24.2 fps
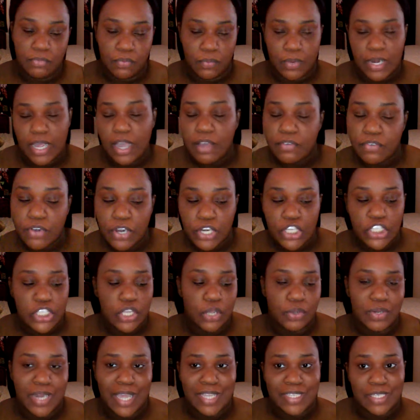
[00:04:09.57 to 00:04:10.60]
whatever.
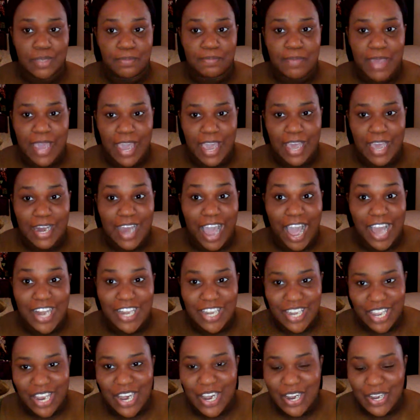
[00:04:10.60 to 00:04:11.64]
So that's a bad
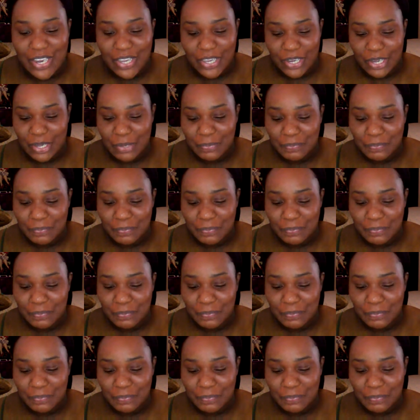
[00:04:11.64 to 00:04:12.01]
idea,